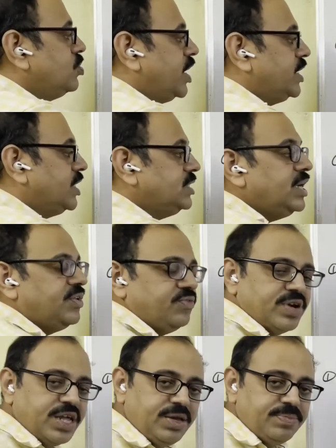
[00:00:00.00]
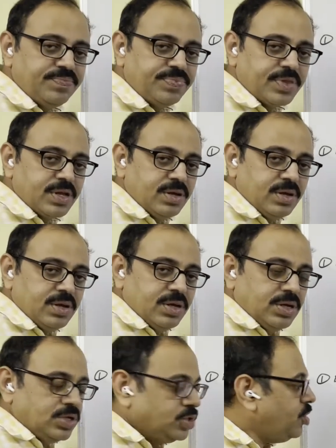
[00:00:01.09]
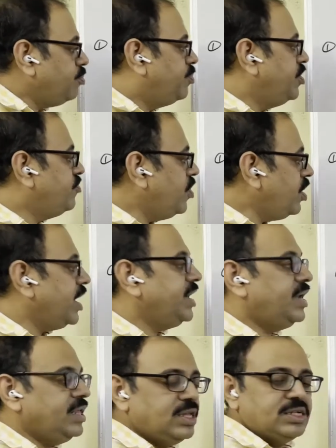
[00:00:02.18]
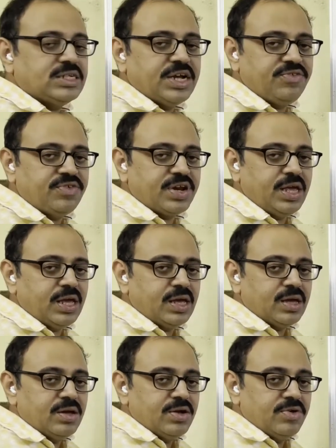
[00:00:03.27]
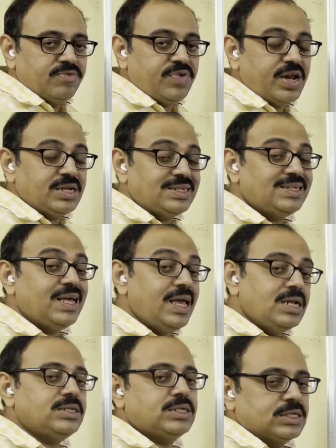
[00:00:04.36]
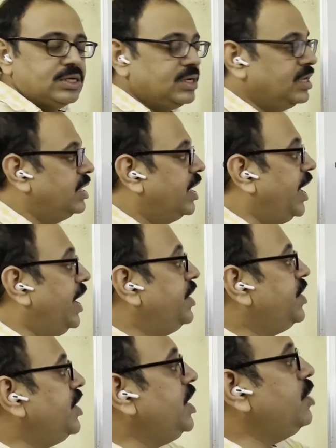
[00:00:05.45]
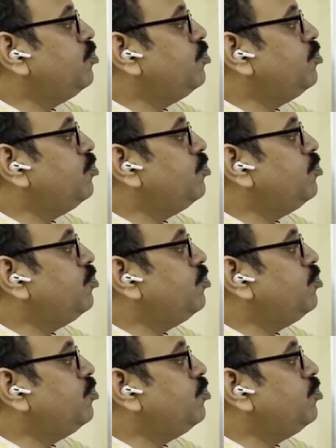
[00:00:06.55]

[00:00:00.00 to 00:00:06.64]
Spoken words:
to write this entry. So before writing this entry, for sales, entry